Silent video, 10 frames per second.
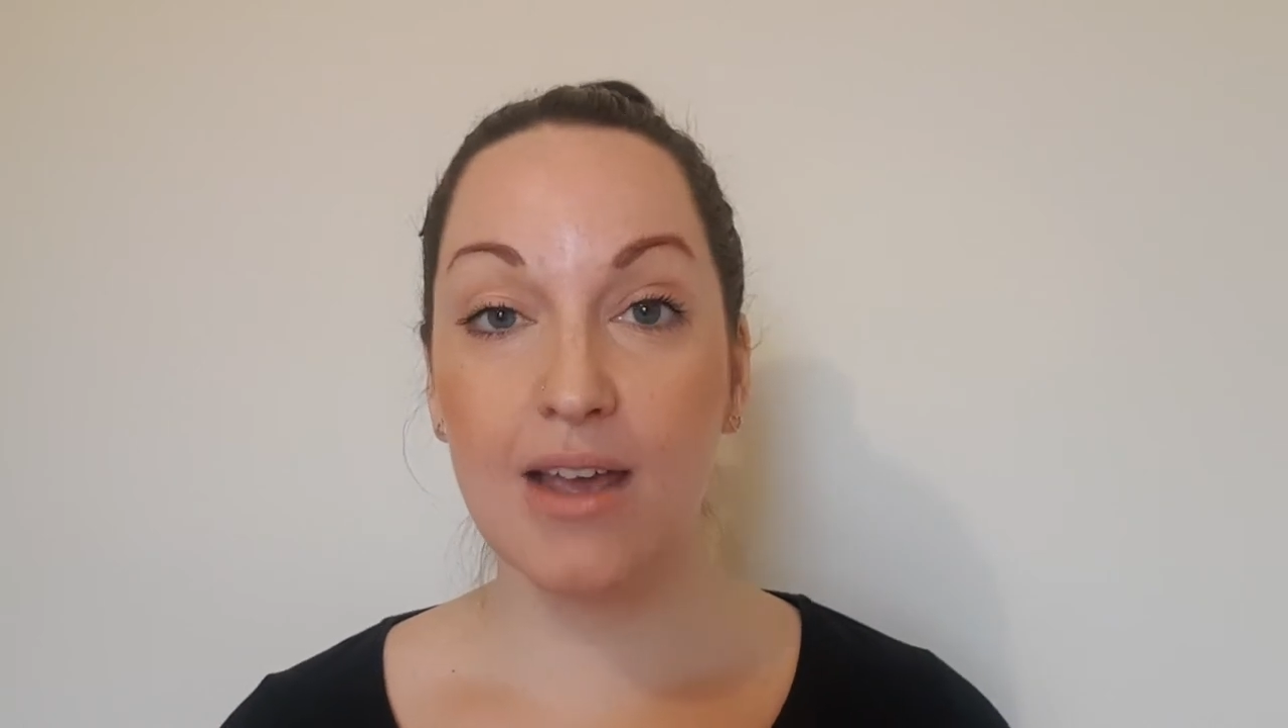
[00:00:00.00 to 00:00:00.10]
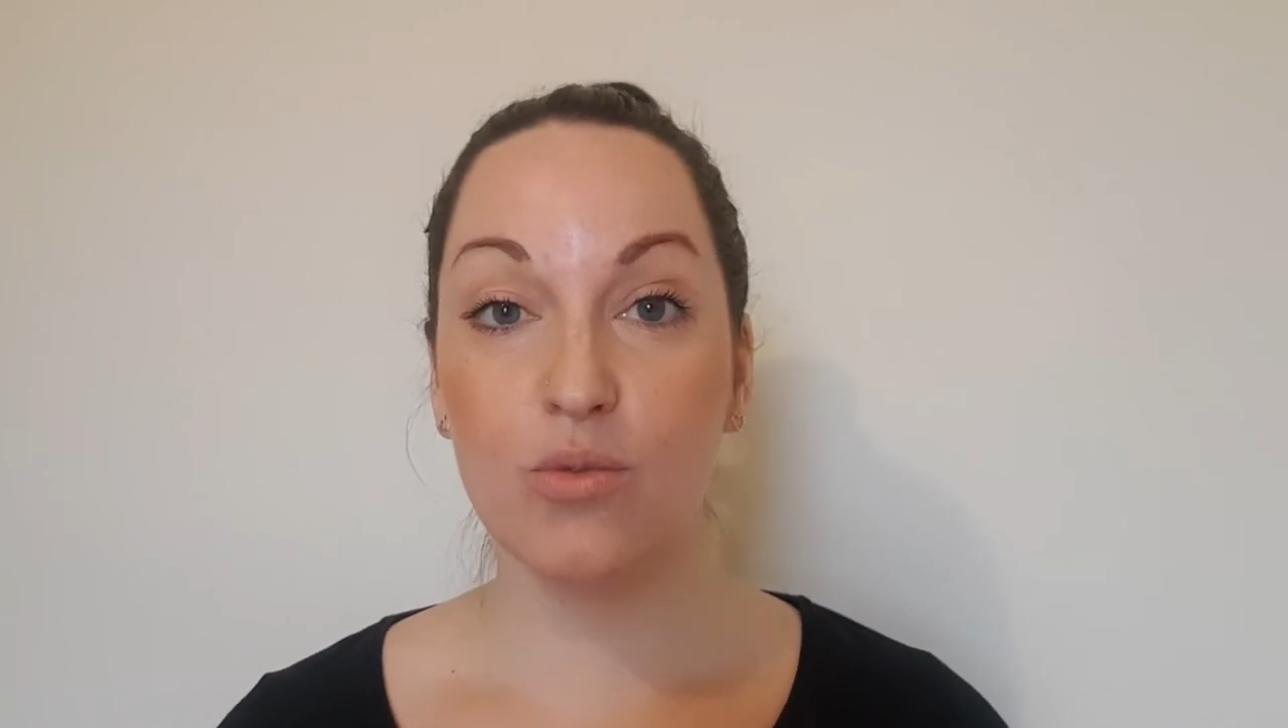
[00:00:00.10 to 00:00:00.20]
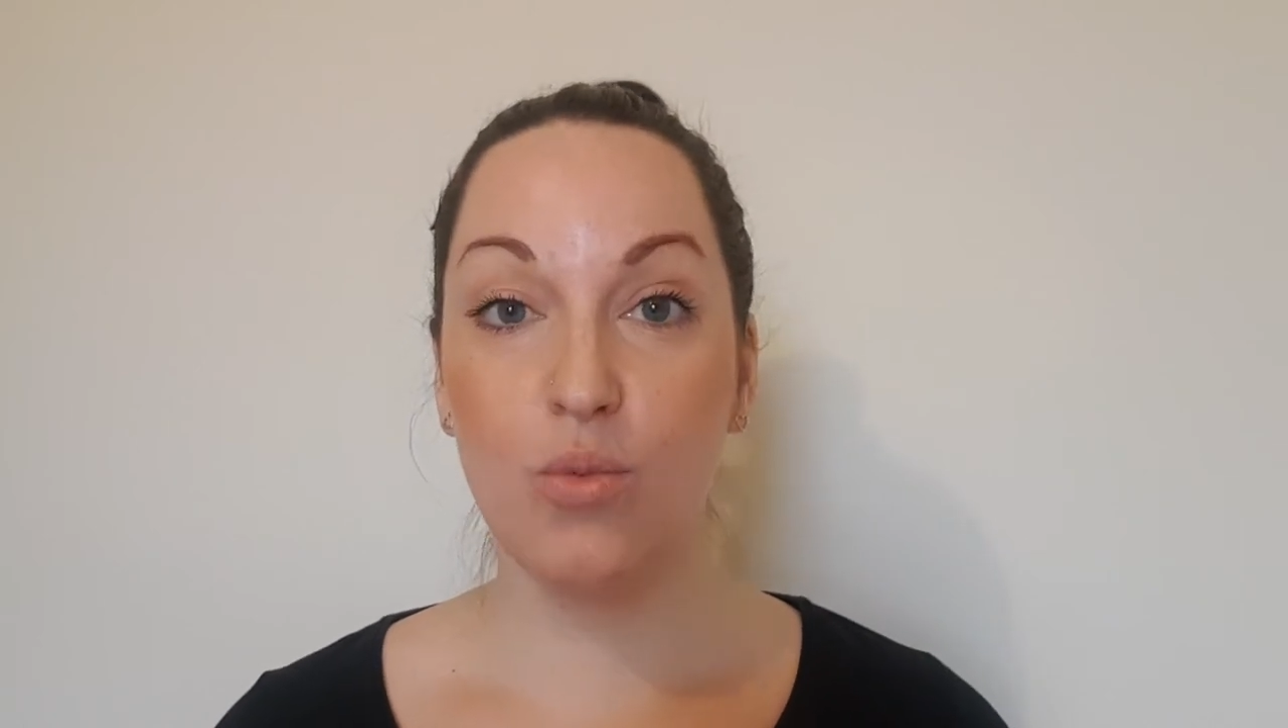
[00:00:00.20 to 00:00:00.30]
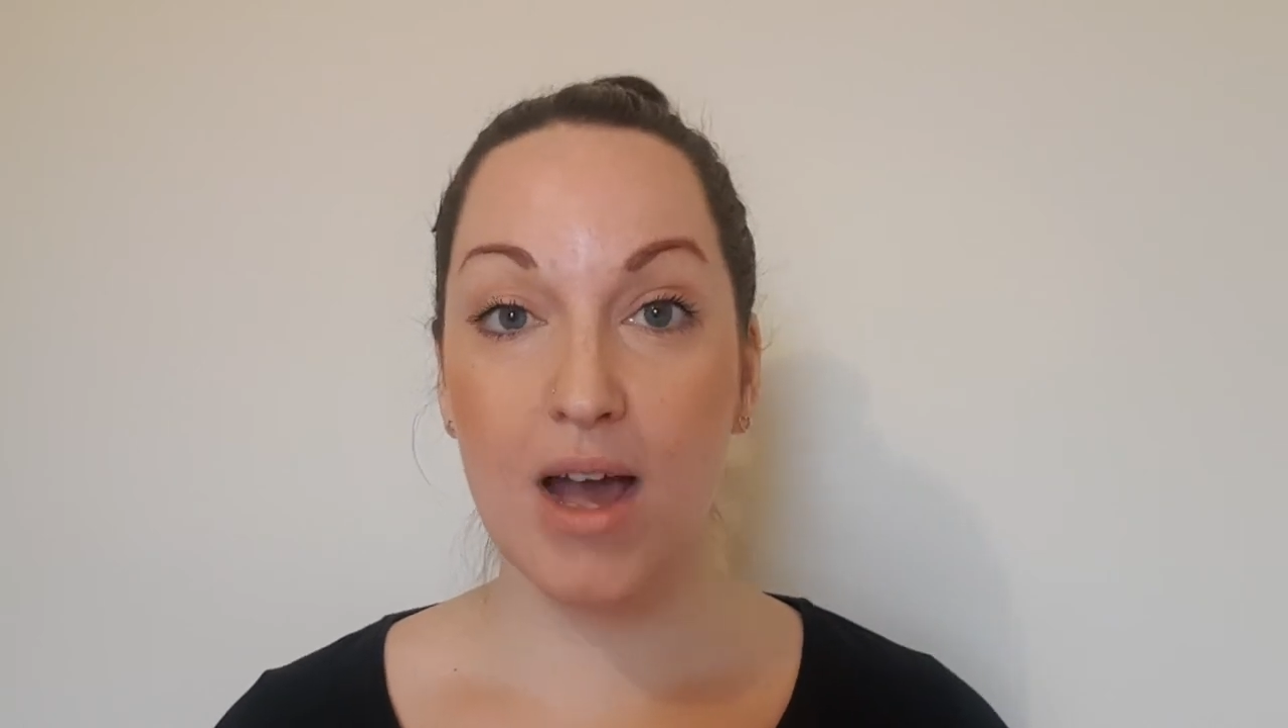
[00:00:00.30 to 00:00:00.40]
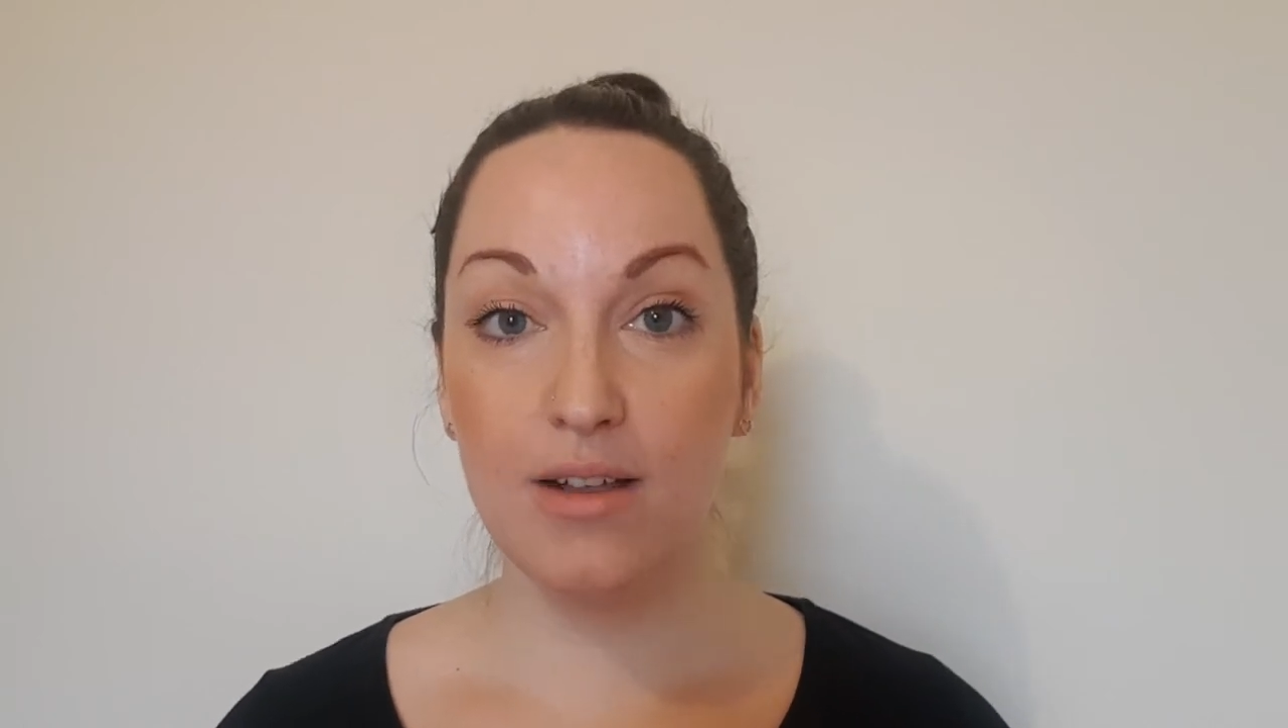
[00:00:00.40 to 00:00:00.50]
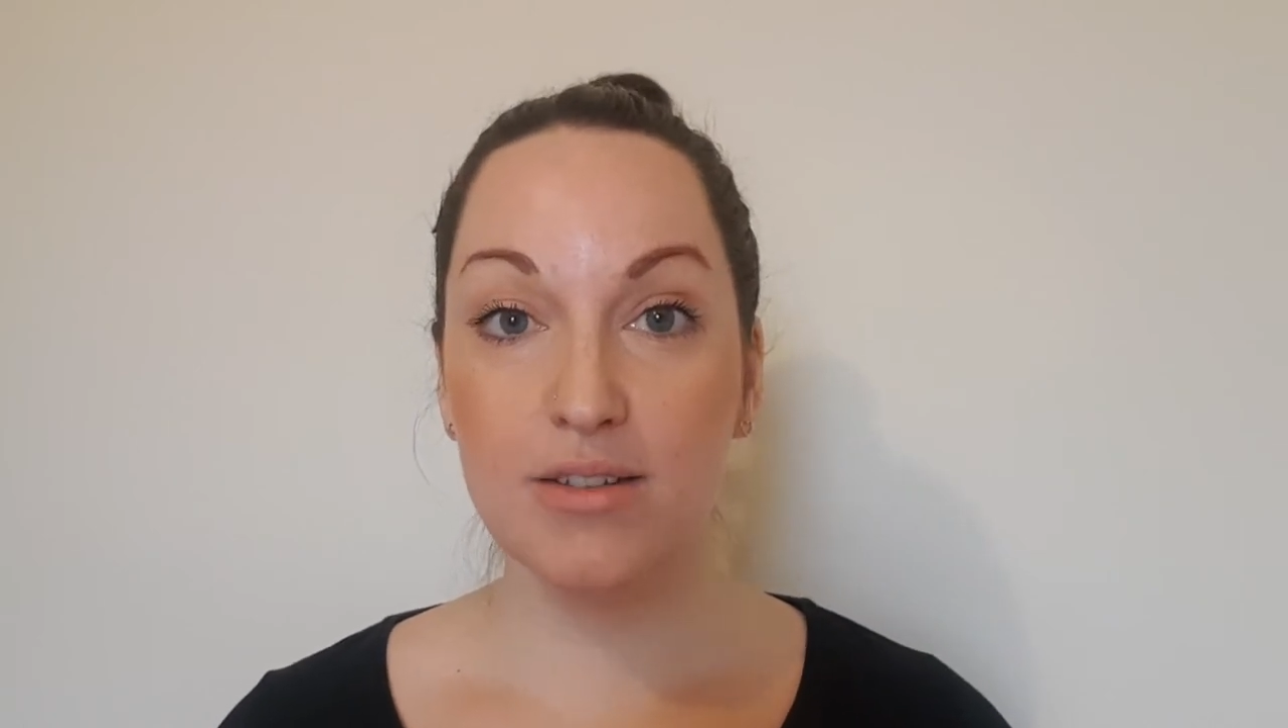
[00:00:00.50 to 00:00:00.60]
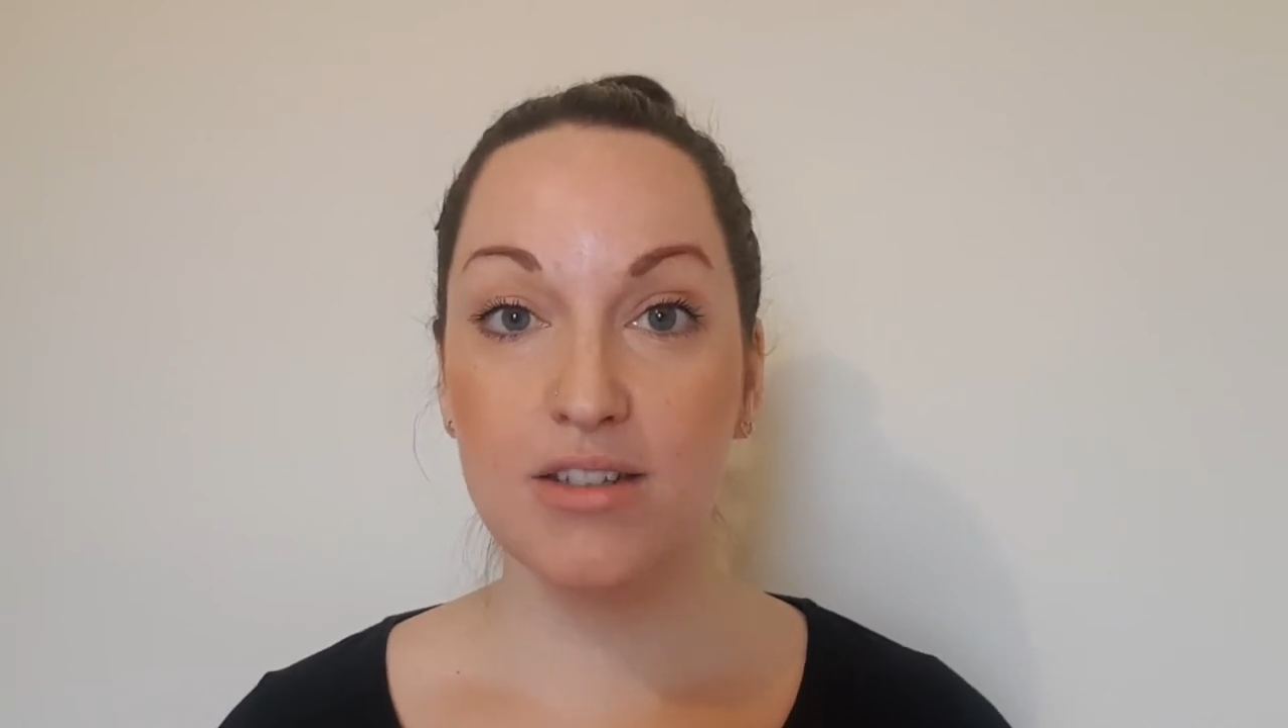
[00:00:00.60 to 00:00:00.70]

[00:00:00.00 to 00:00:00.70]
as well,